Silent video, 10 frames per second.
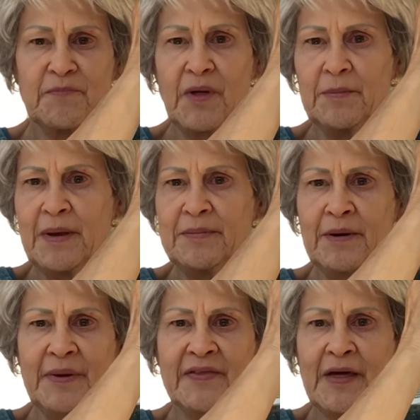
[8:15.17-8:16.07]
maybe I'll
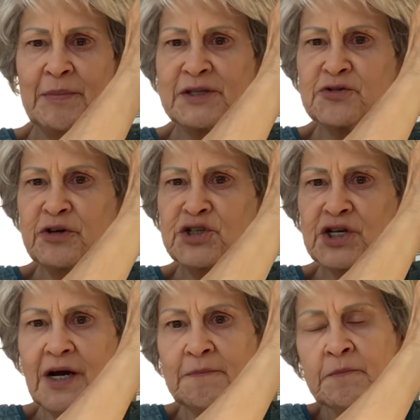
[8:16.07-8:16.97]
make that my
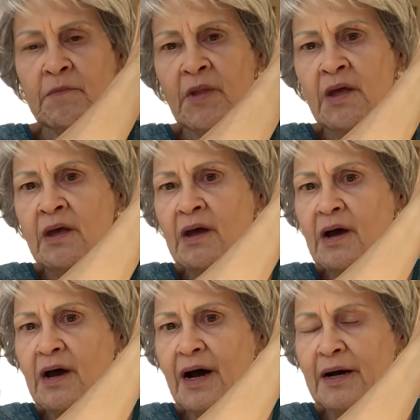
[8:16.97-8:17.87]
screenshot.
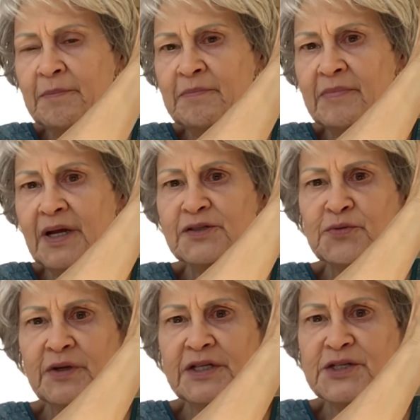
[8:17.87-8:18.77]
It's
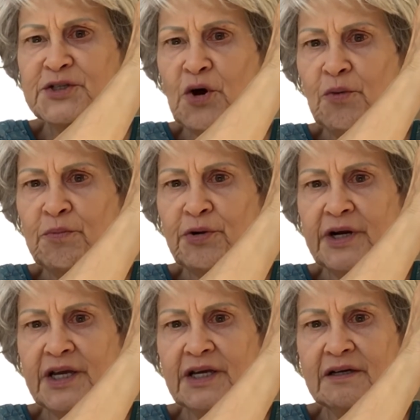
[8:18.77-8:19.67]
really so
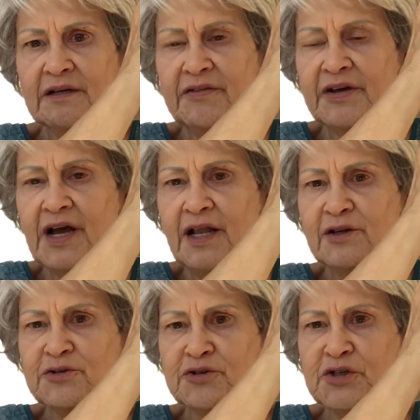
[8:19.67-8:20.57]
pretty. The
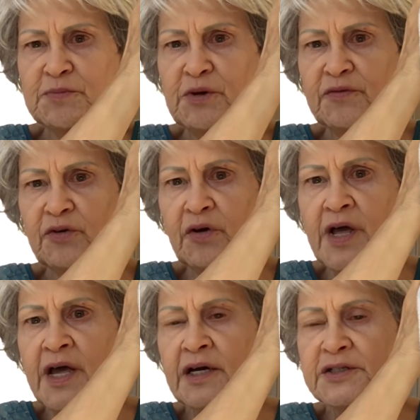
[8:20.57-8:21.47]
colors are just beautiful.
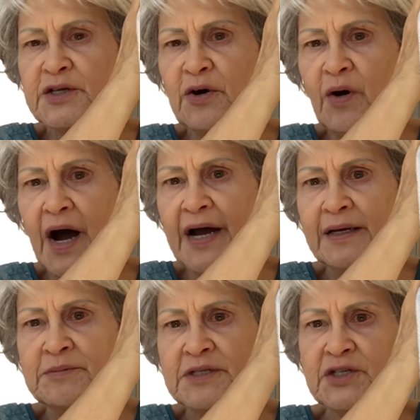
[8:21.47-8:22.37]
So I
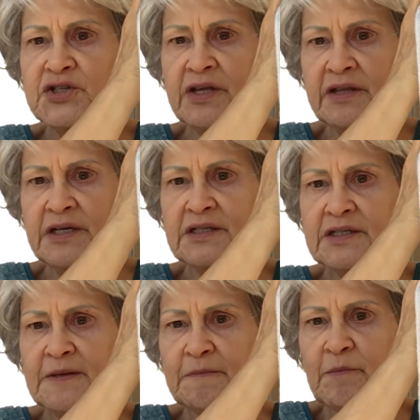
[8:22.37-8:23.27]
am stitching
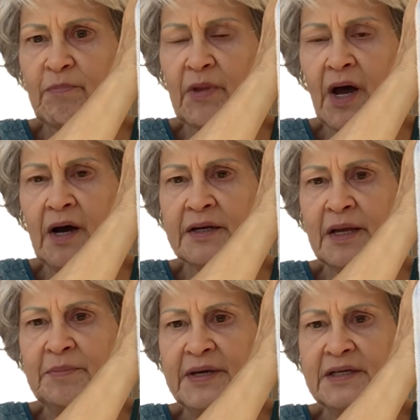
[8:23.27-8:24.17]
this on a
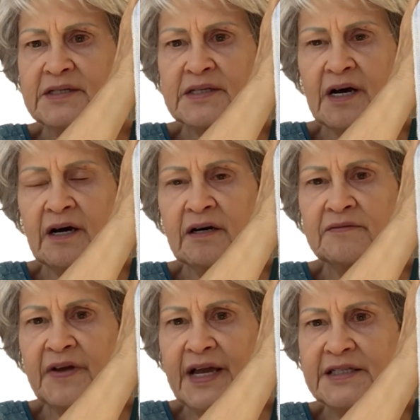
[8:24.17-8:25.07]
piece of
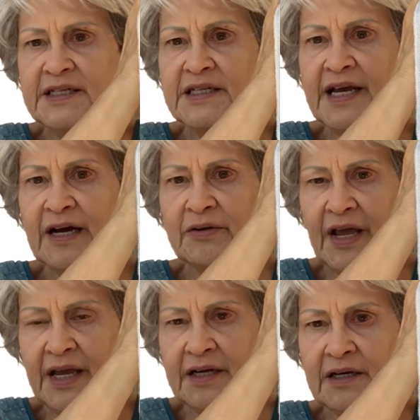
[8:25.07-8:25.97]
18 count
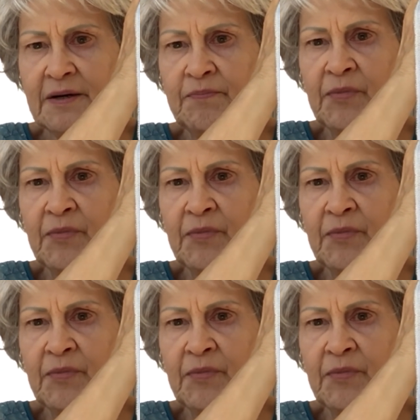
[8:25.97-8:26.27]
Aida